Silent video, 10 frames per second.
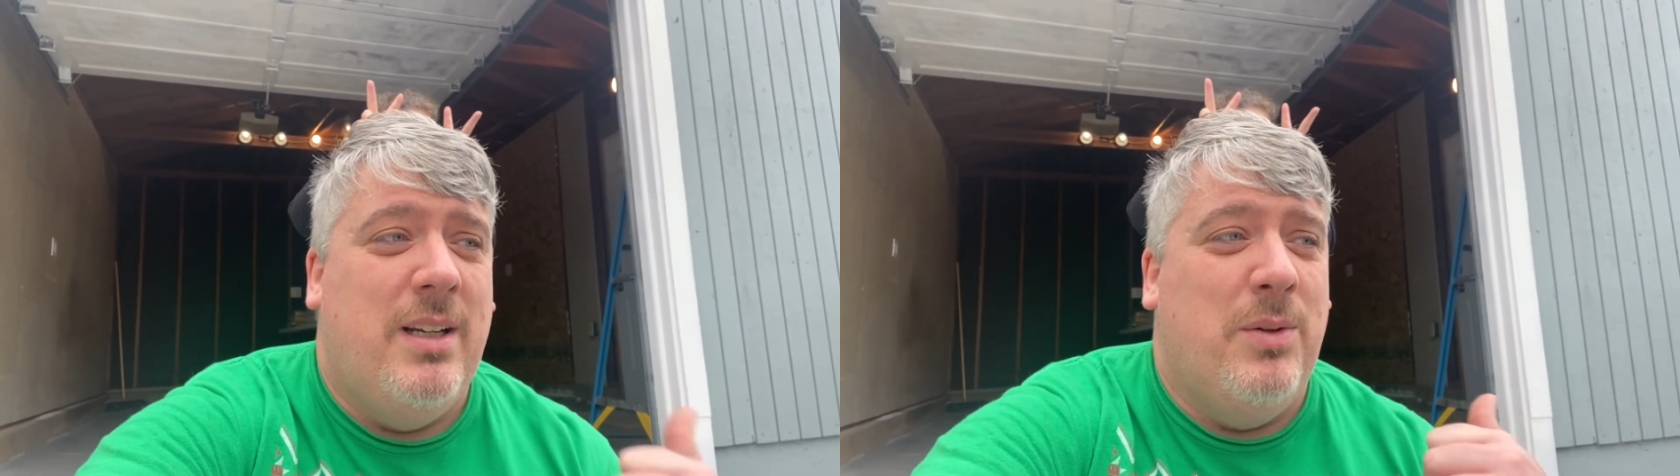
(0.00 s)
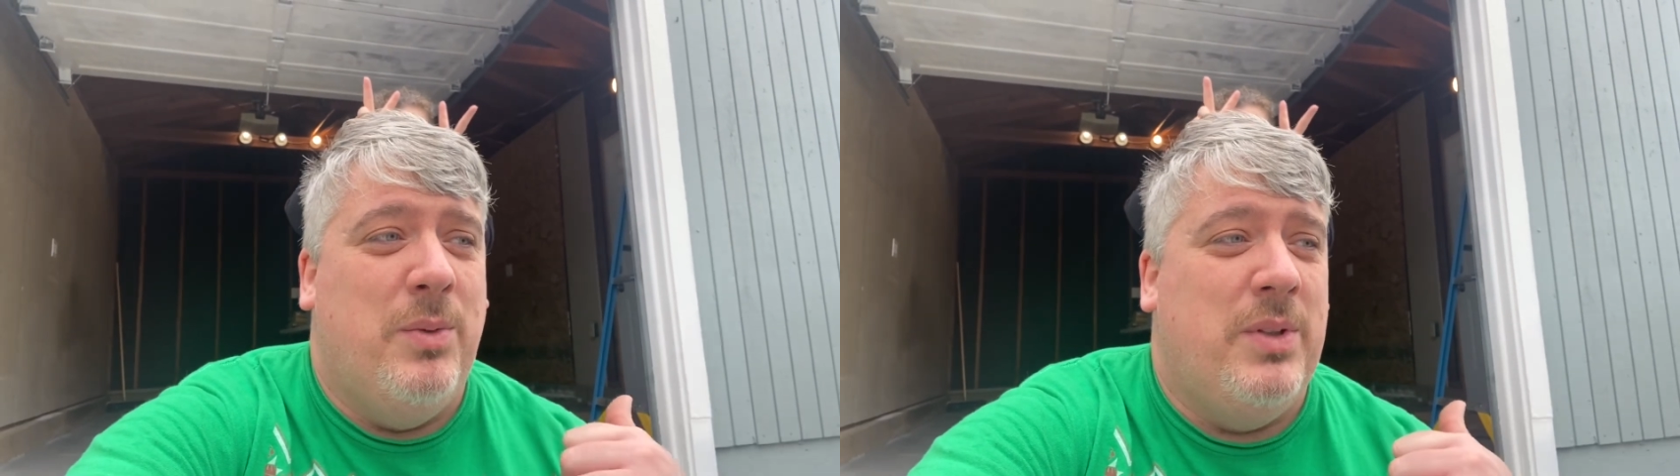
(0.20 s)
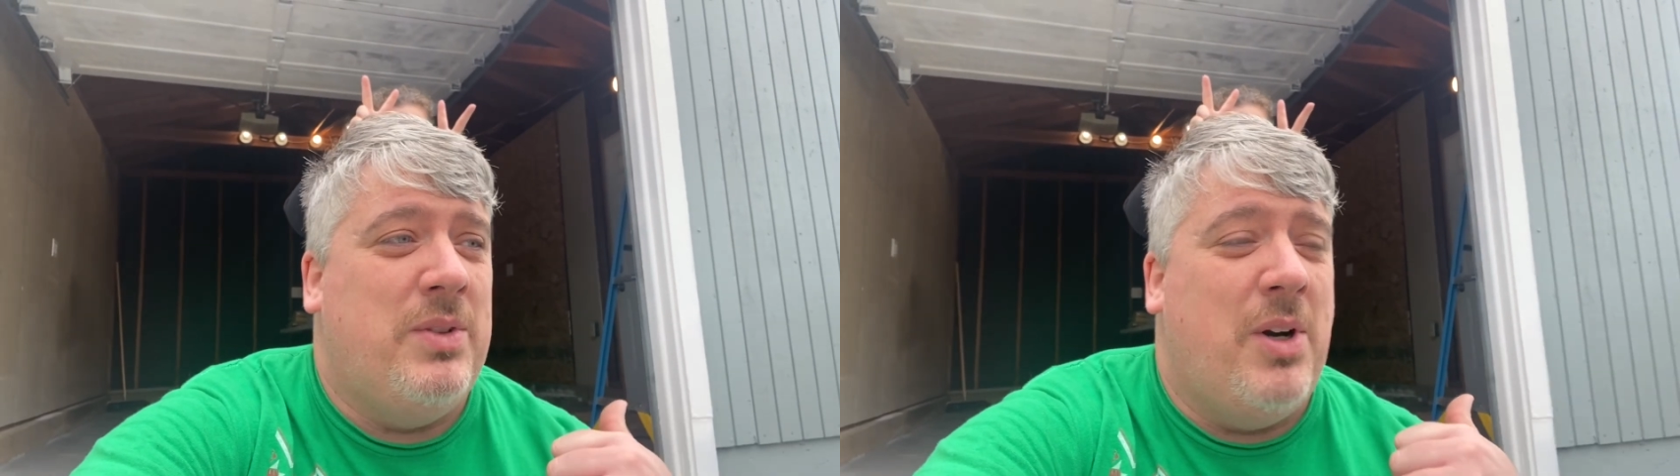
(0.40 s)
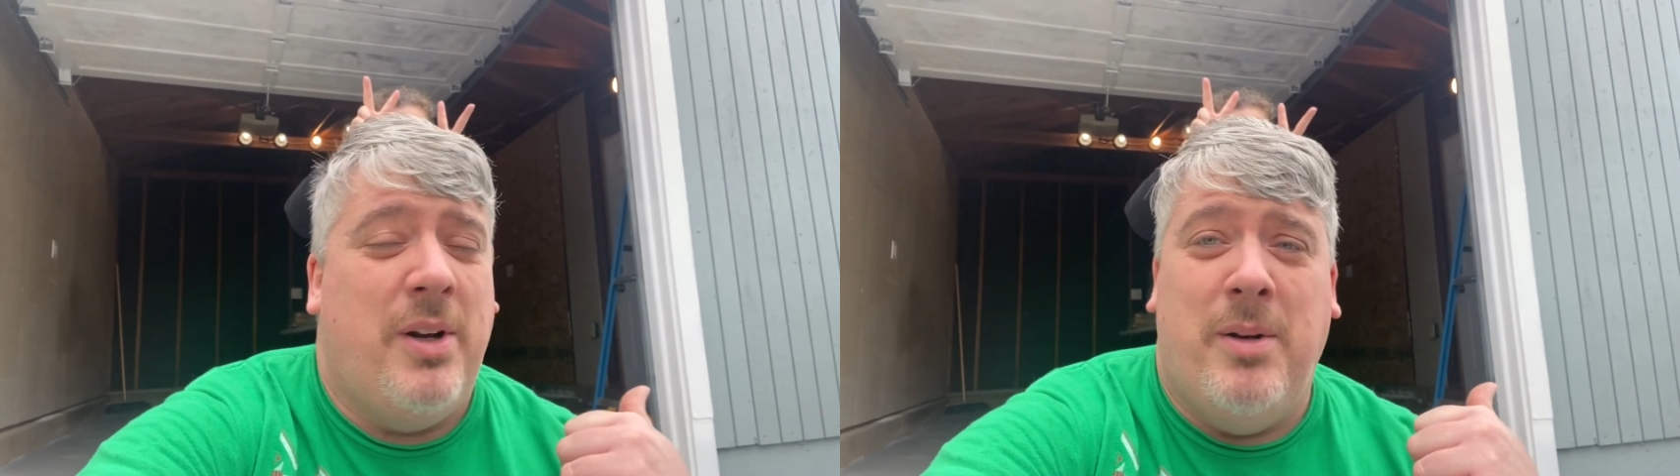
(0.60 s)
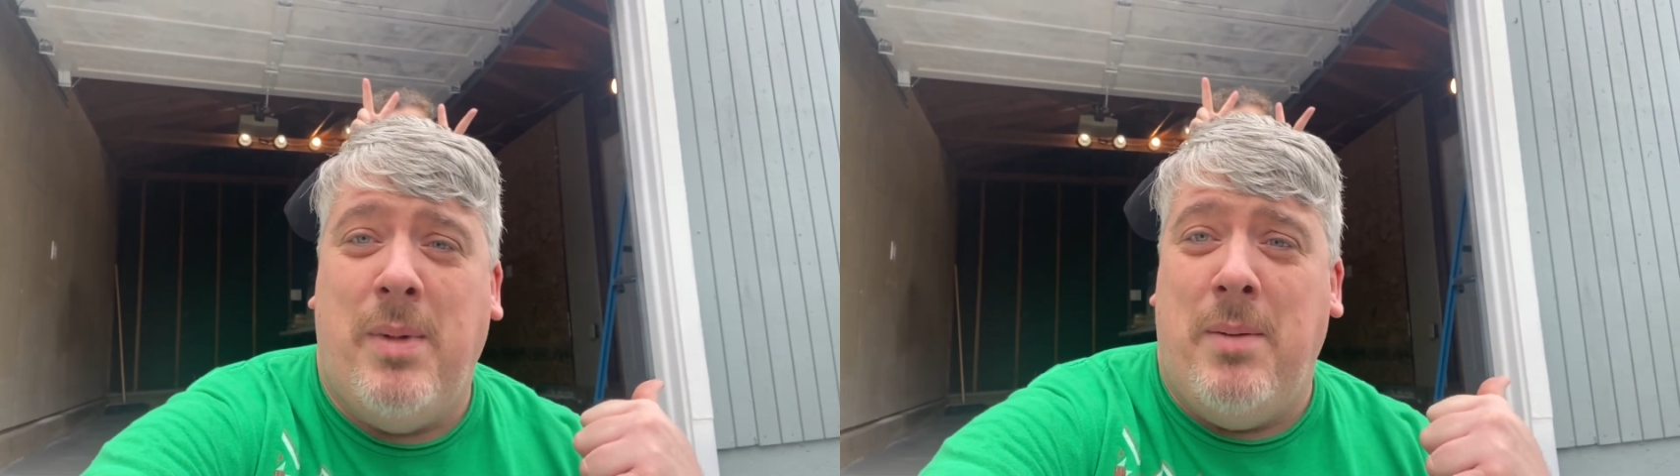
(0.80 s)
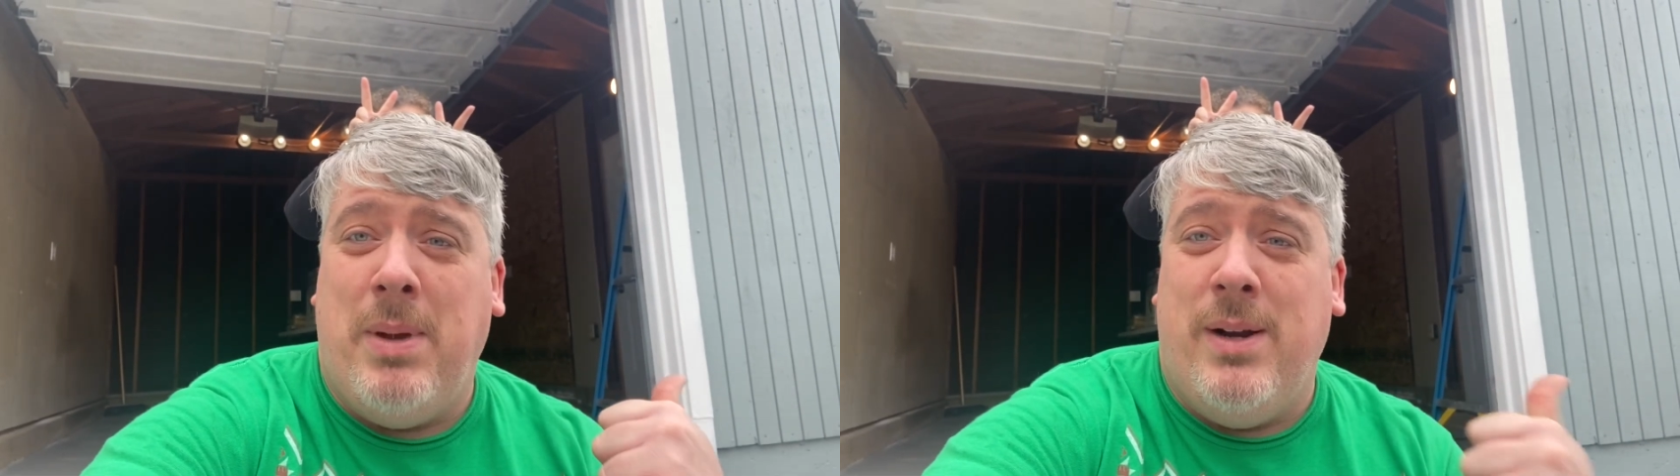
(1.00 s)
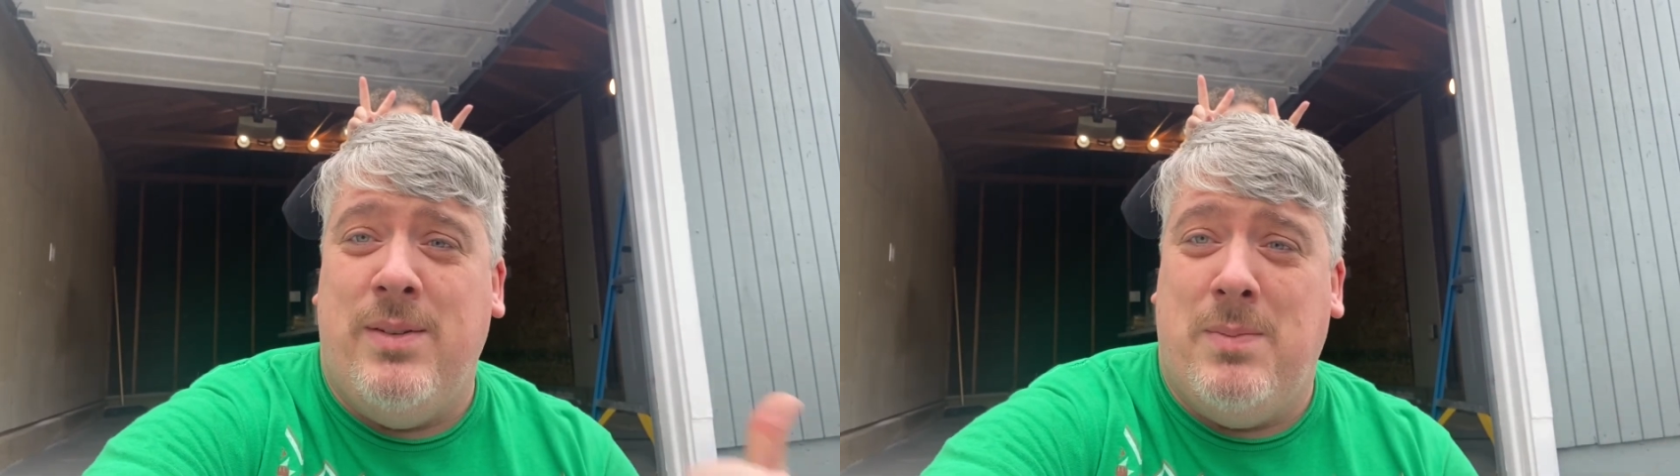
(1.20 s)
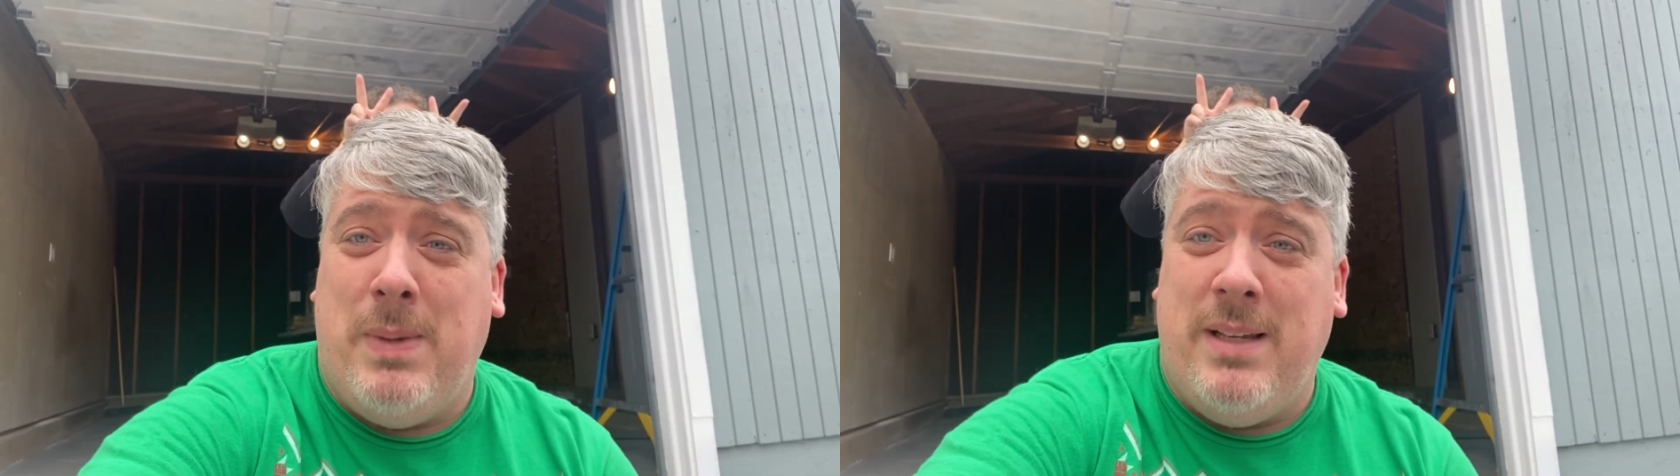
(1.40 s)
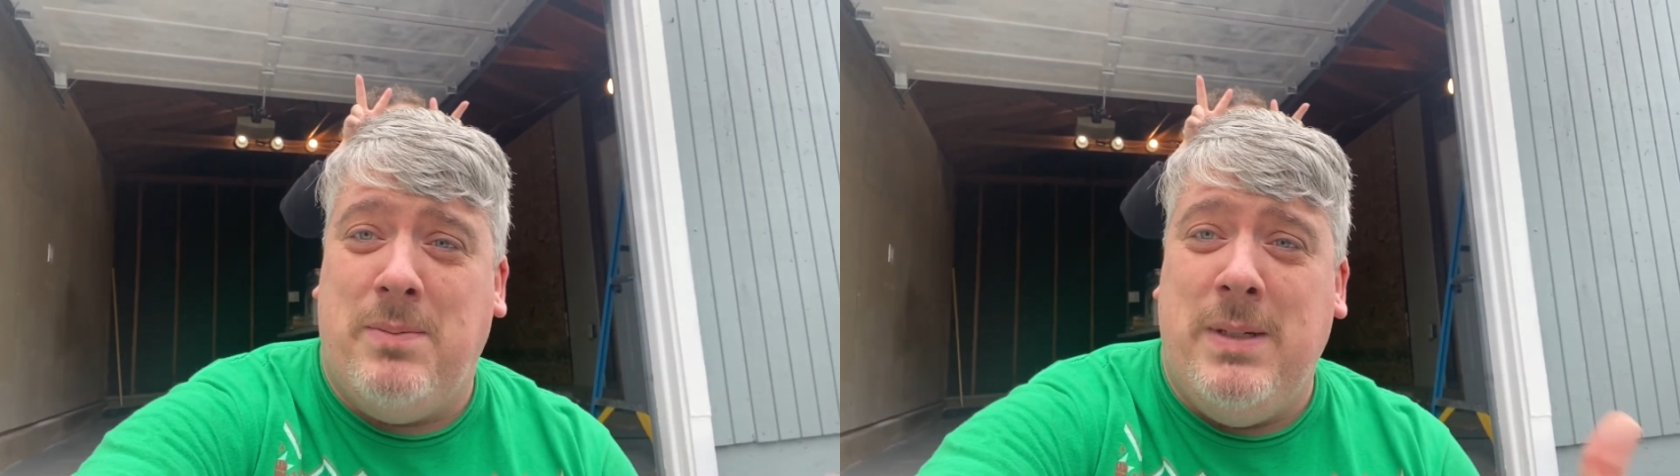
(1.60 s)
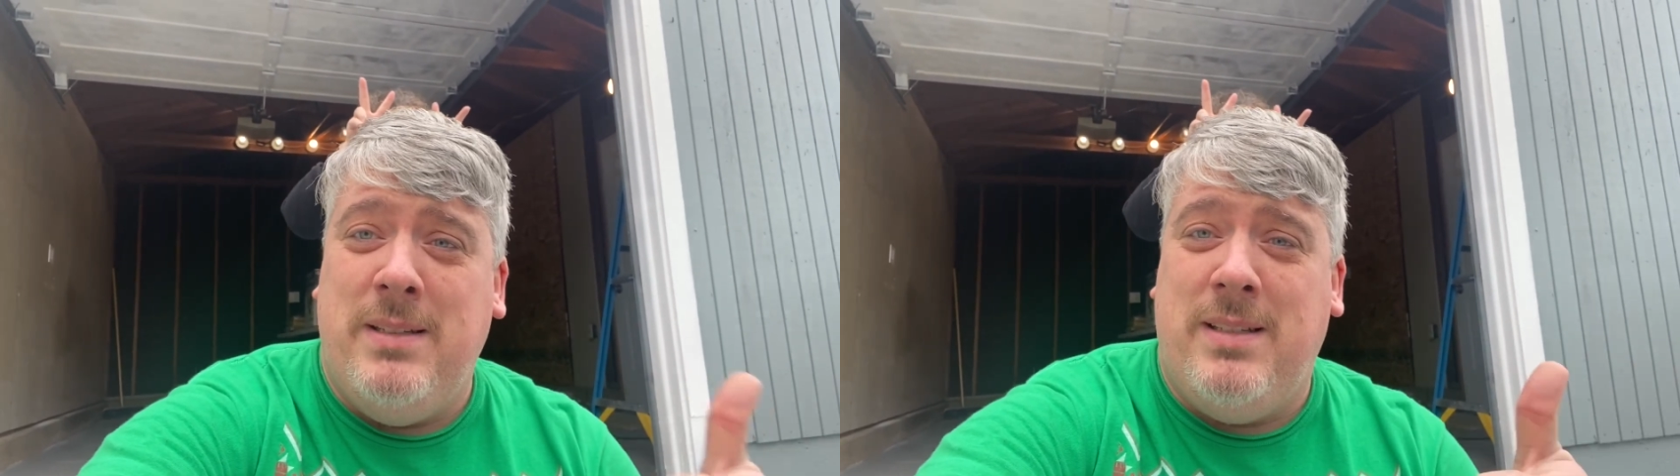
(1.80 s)
we started in my parents'
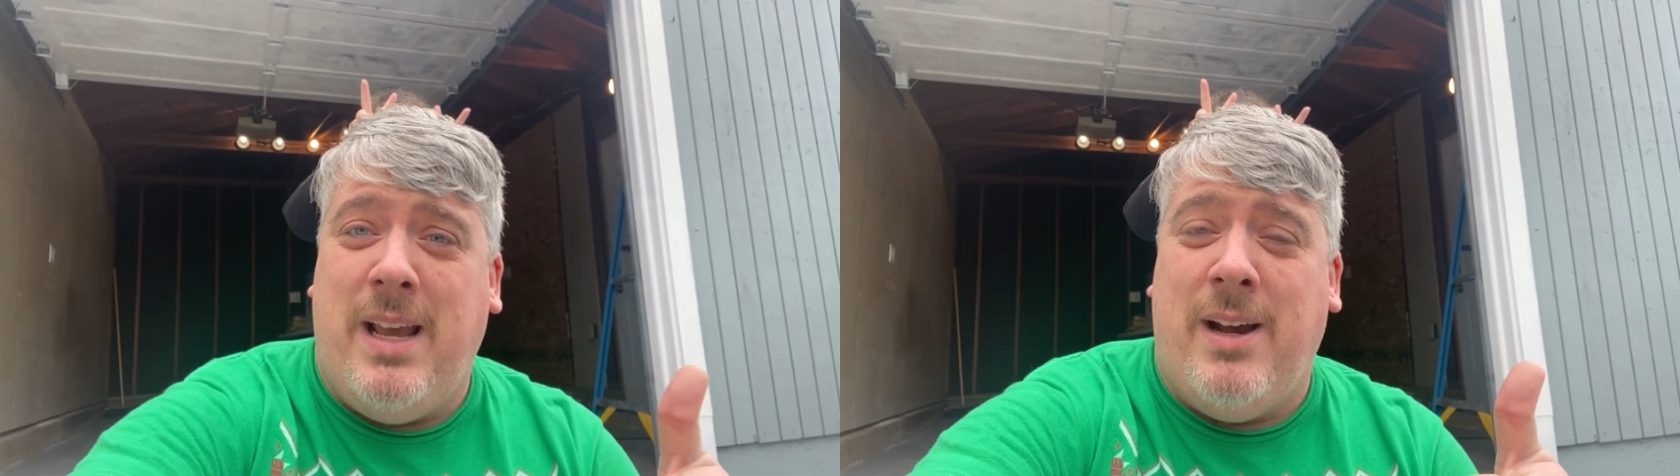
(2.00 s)
basement